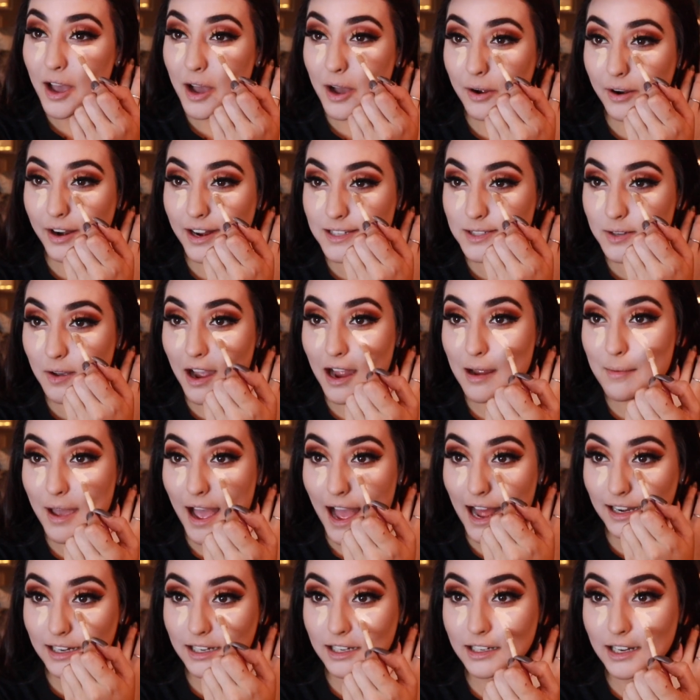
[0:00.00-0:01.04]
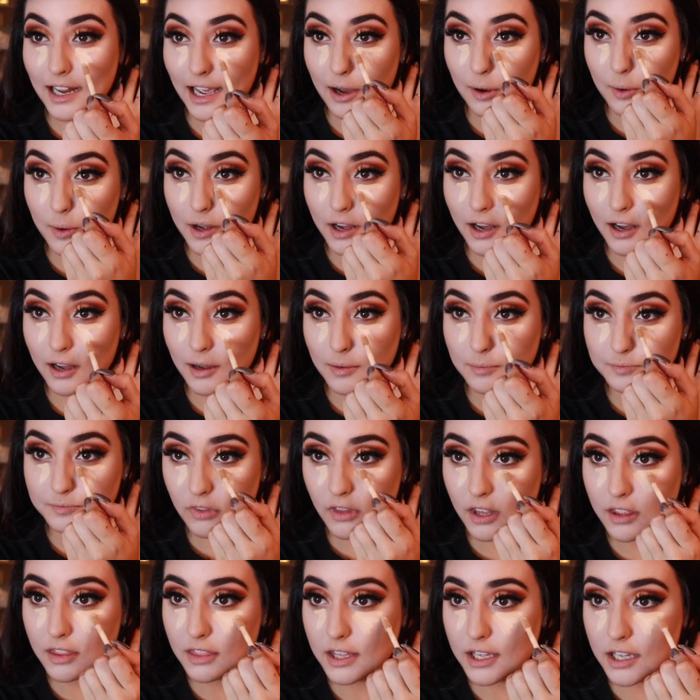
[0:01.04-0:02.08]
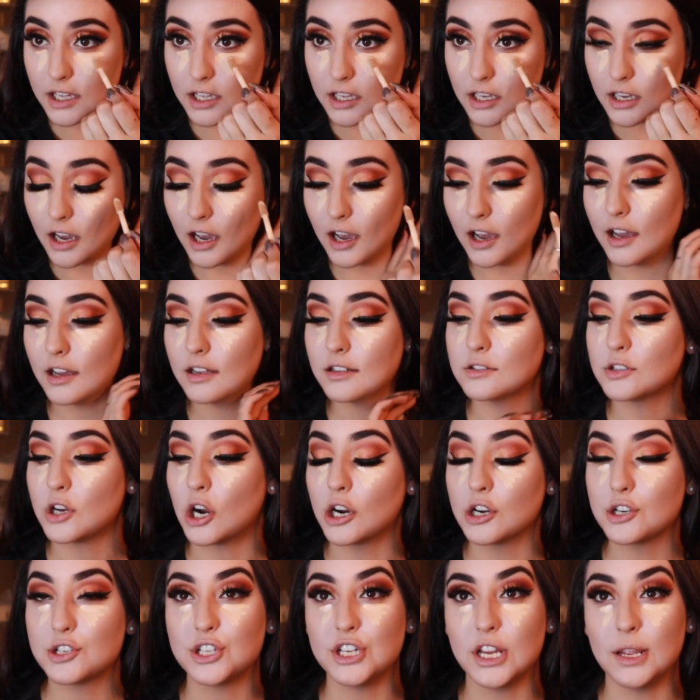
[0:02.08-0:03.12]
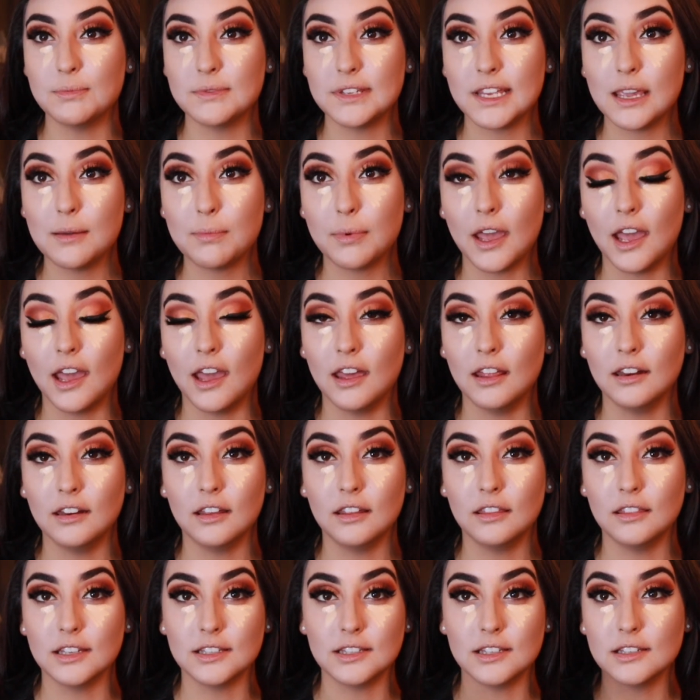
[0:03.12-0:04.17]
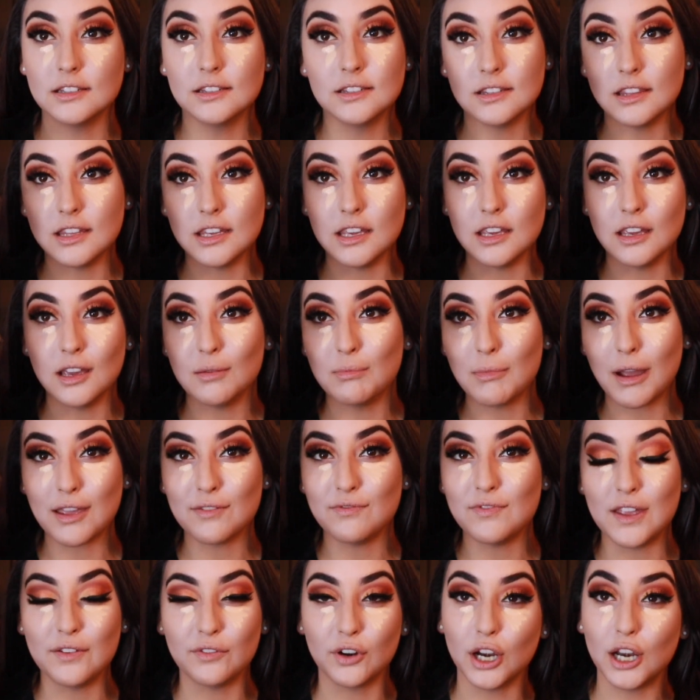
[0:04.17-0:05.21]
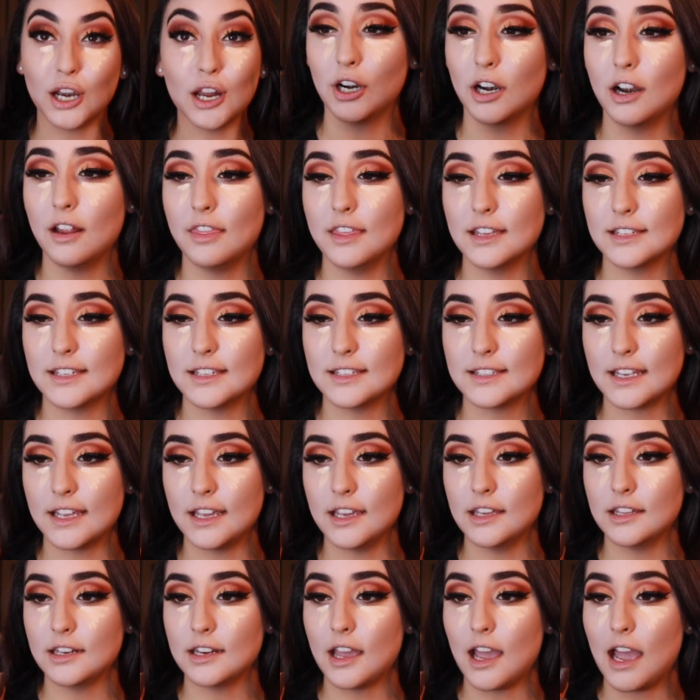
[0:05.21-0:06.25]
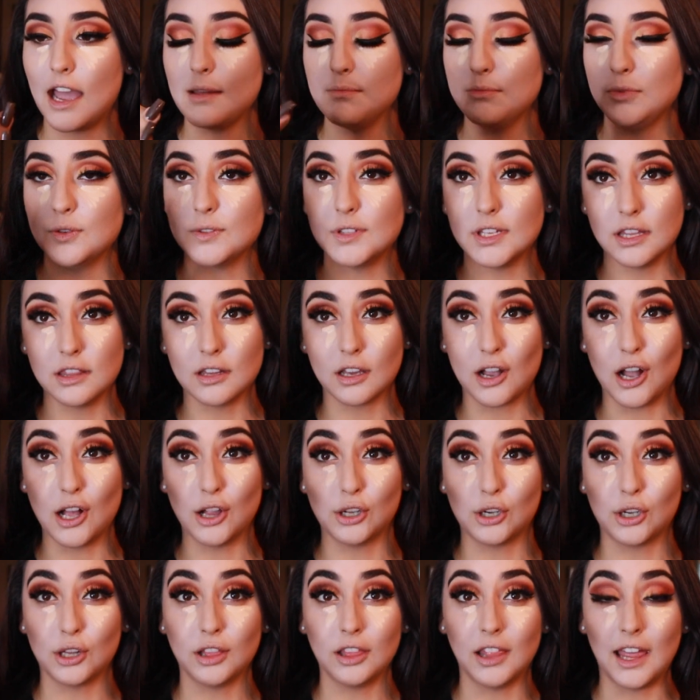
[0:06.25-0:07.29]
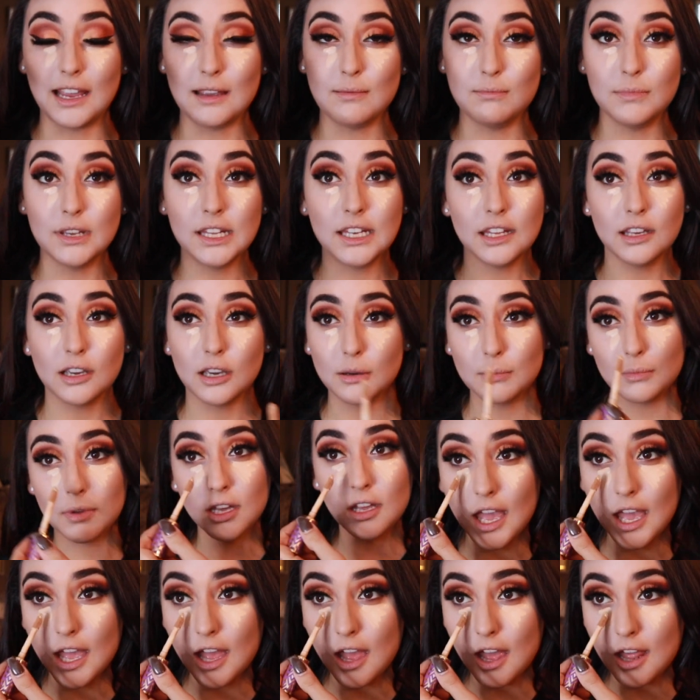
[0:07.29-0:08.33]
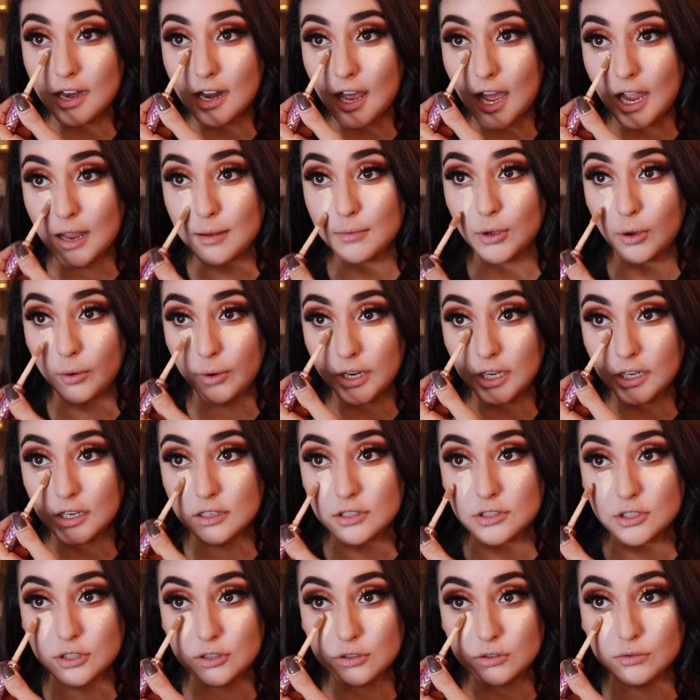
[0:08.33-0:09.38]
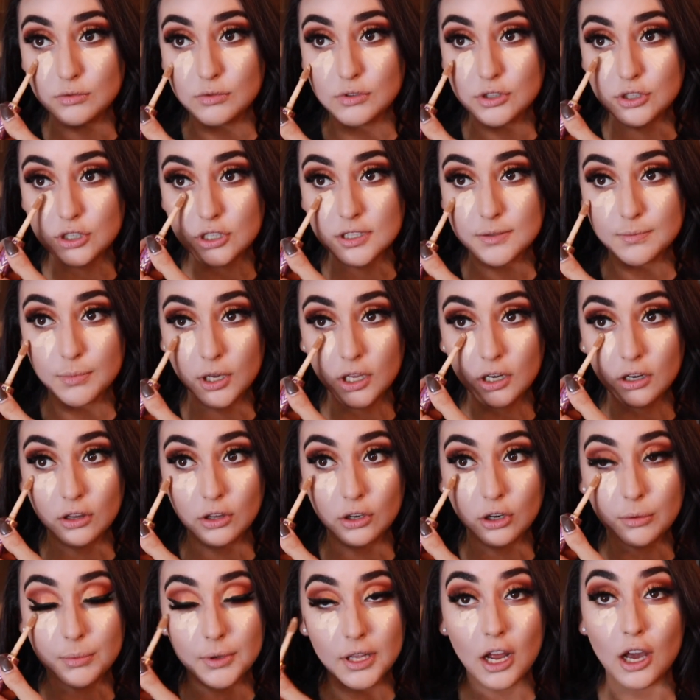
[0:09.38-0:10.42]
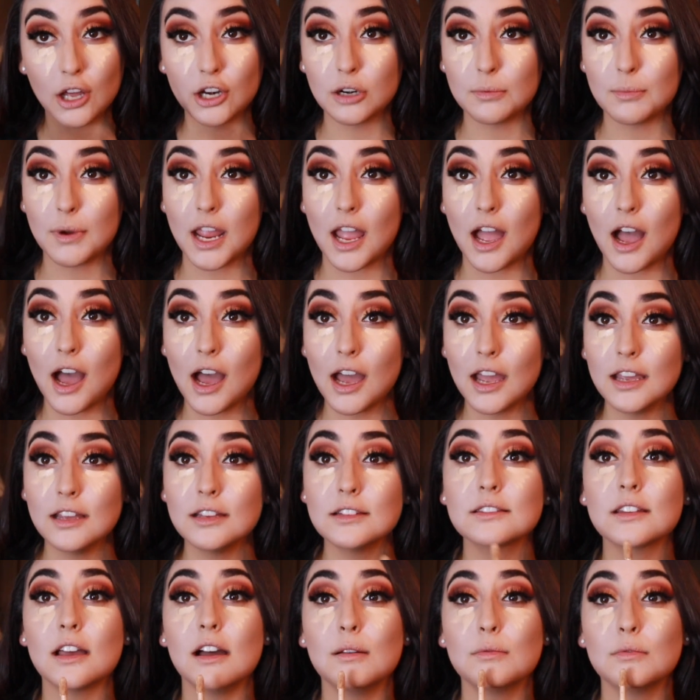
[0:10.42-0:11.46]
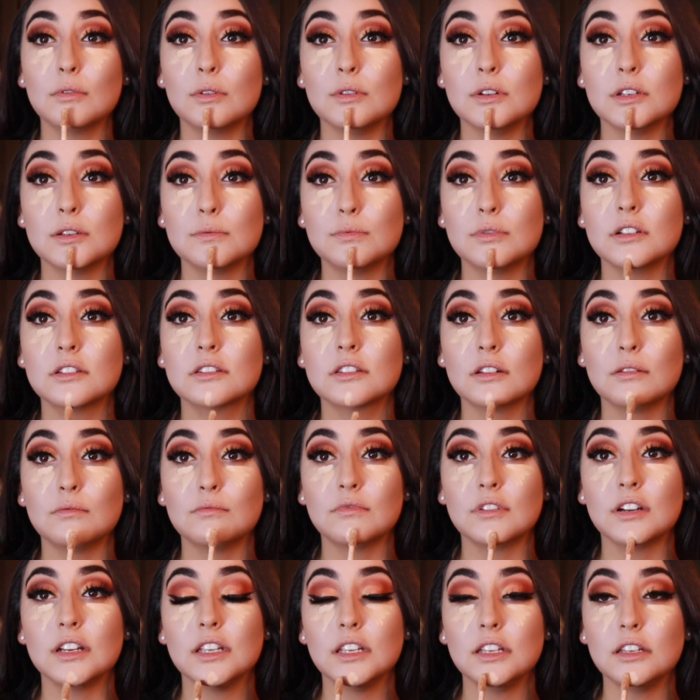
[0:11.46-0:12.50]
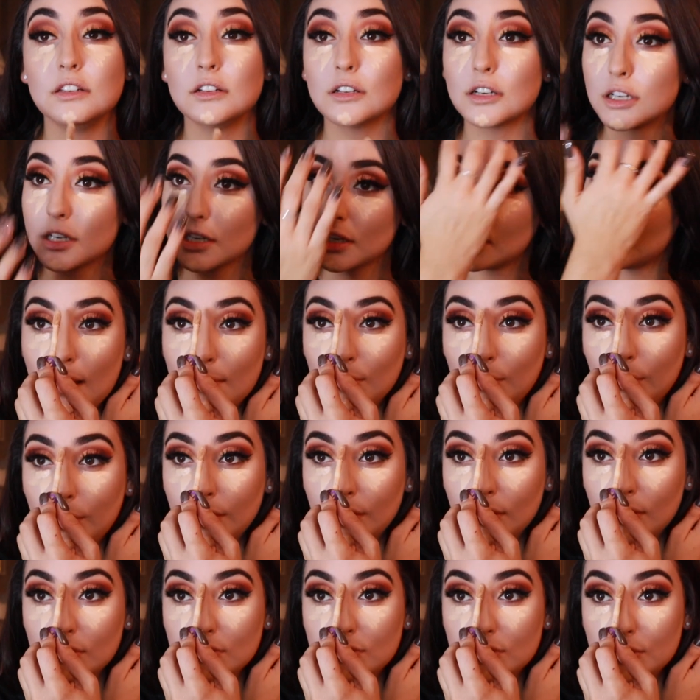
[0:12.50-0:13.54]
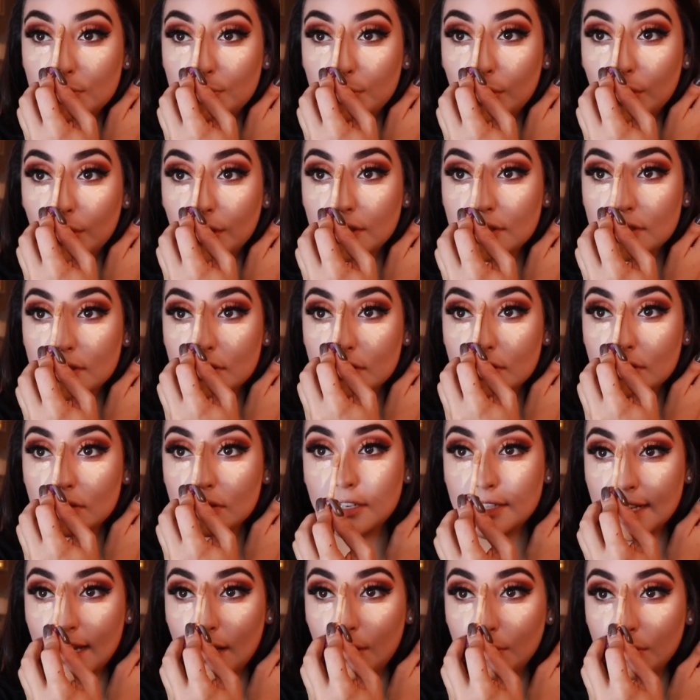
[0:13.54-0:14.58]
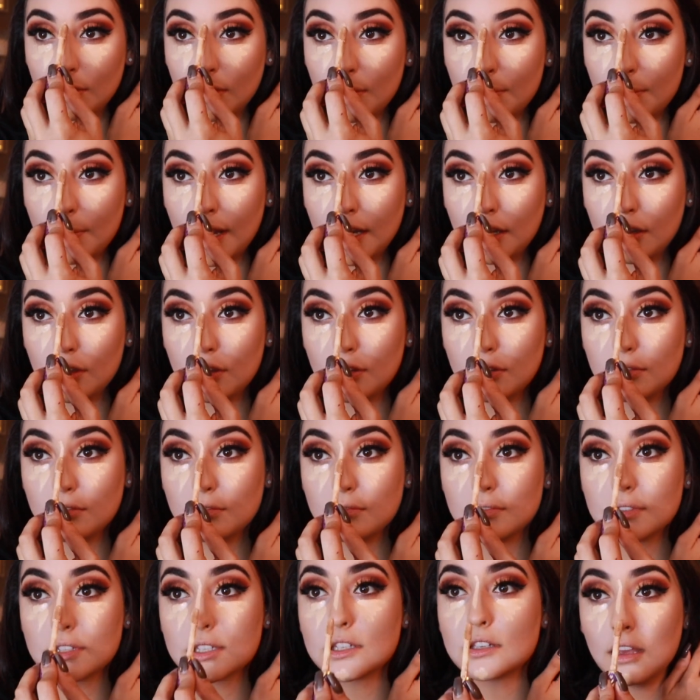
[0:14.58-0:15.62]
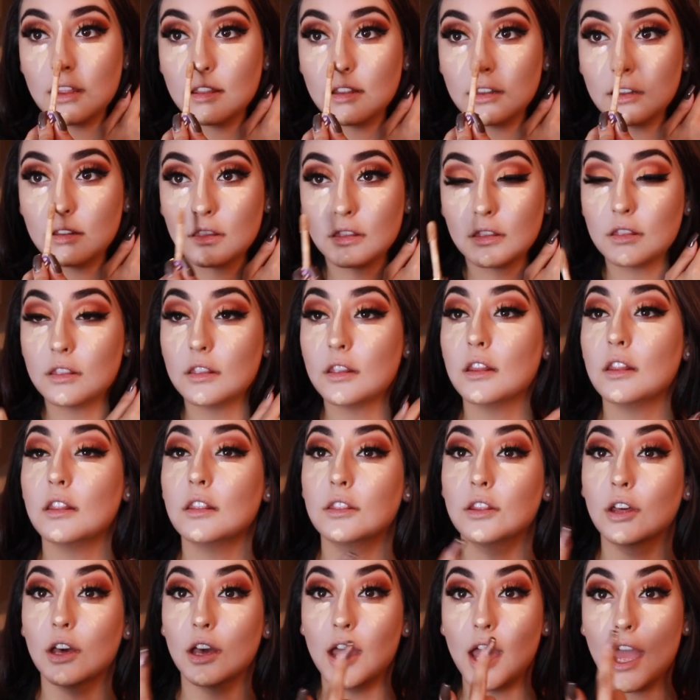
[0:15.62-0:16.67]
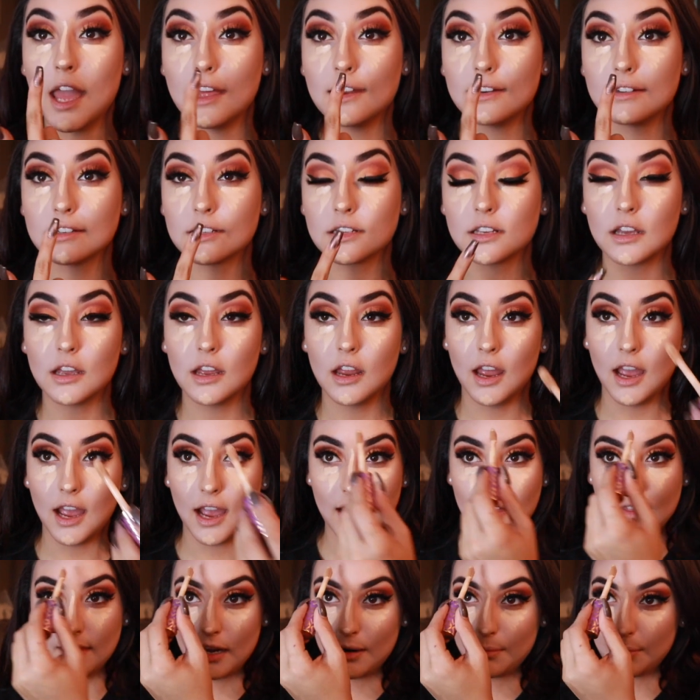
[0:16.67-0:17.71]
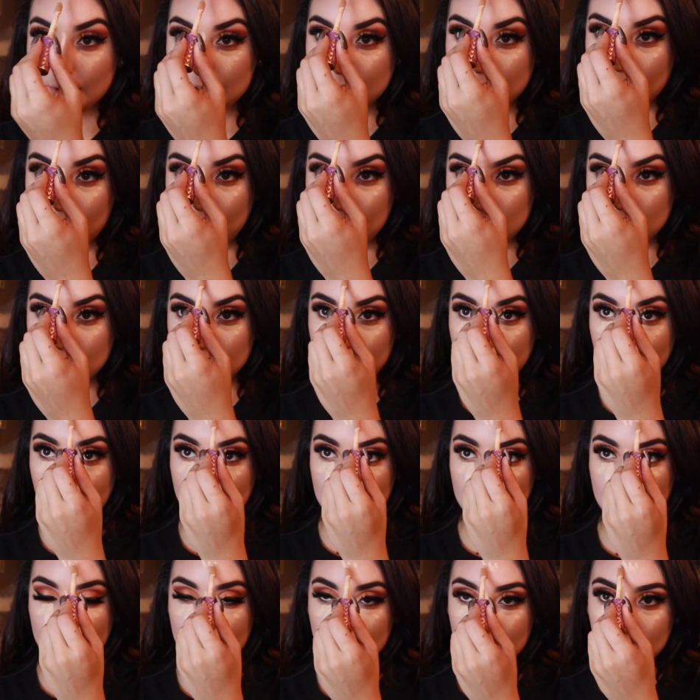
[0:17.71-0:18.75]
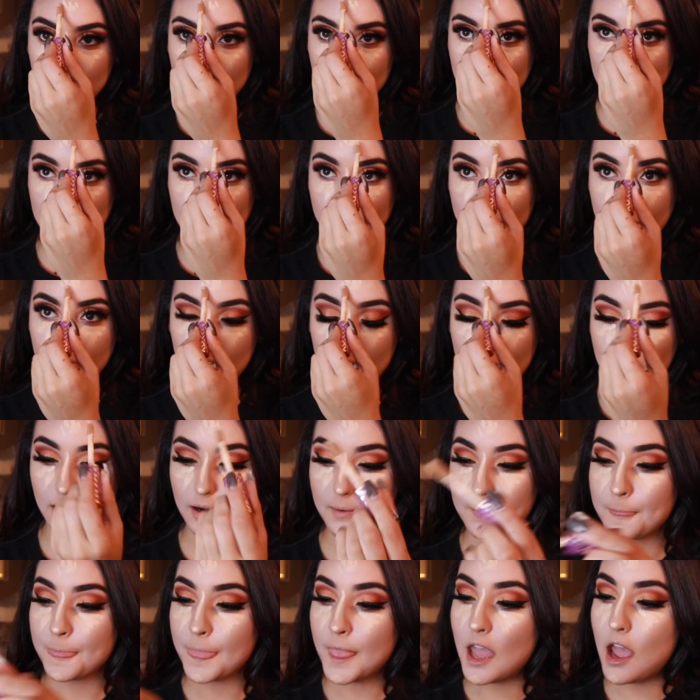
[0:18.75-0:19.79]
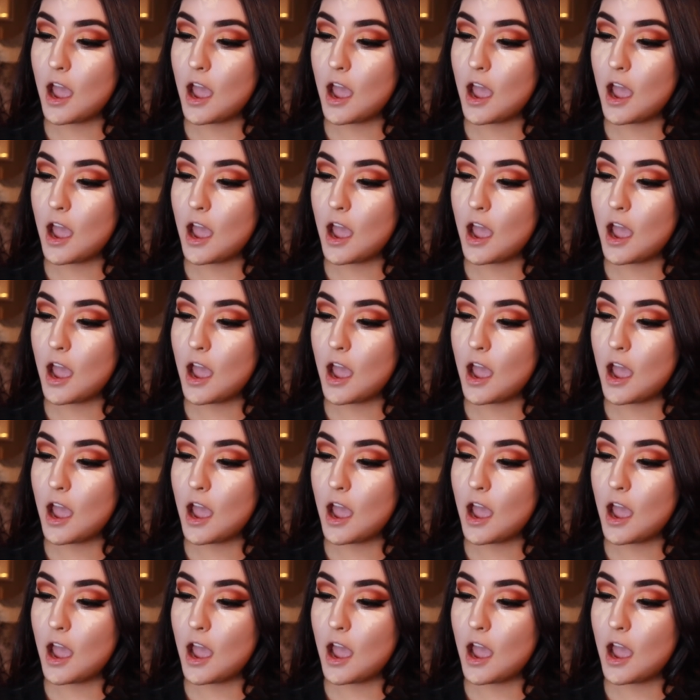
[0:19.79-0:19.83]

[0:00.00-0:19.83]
Okay, so I'm adding now the Tarte Shape Tape, and this is my favorite. I'm using the color light medium, and I'm going to just put a little bit under my eyes. I'm going to put some right here. I'm going to put down my nose and then the end, and then I'm also going to put some right here.